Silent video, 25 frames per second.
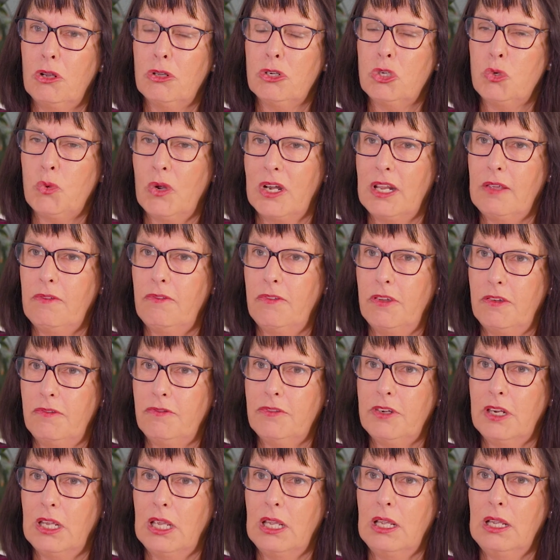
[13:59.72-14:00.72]
on
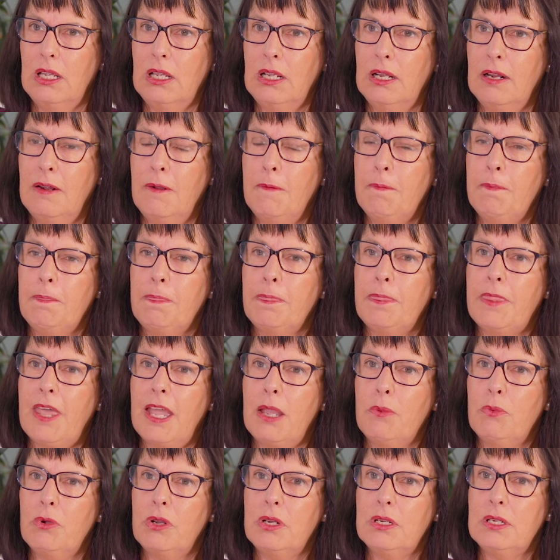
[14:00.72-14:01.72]
2050,
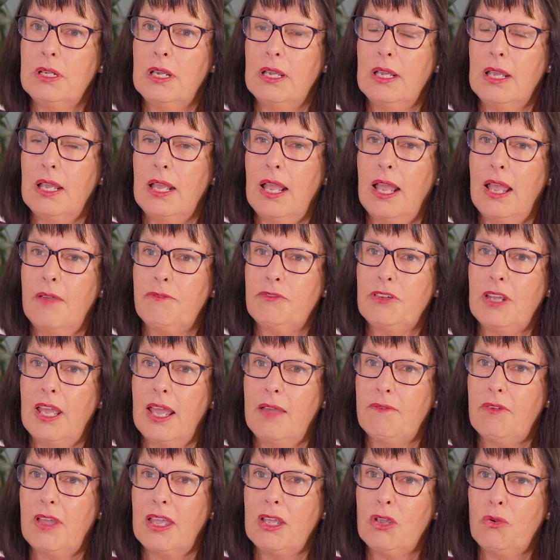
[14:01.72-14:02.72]
they would have to
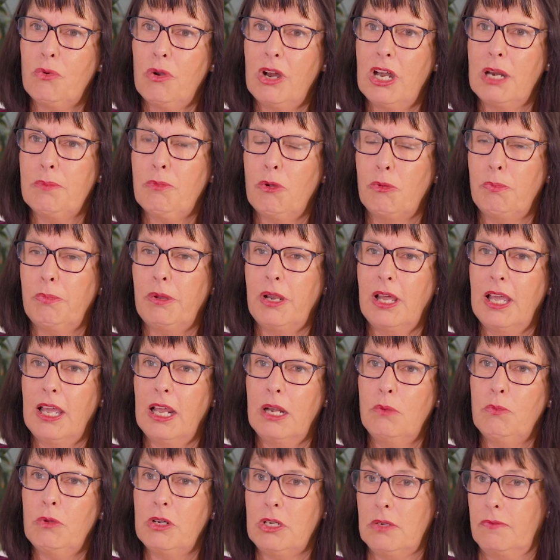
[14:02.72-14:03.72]
have a credible
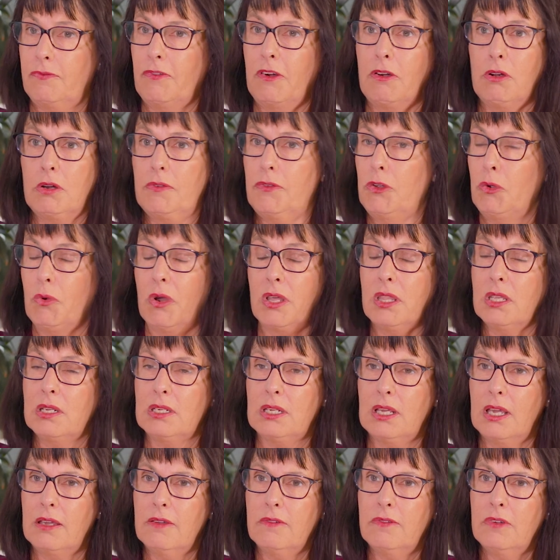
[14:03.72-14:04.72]
plan, which very few others
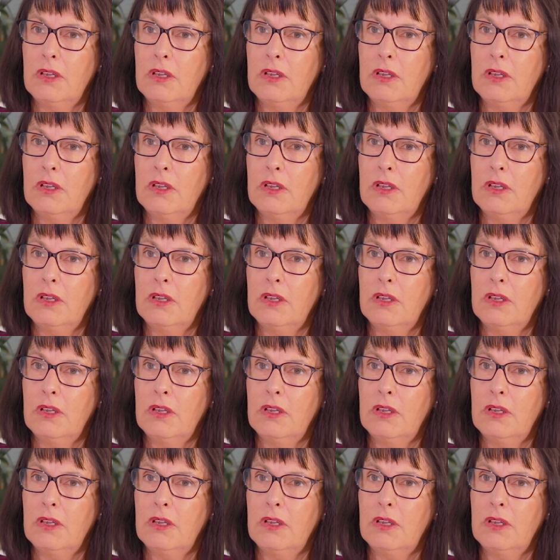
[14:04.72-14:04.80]
have,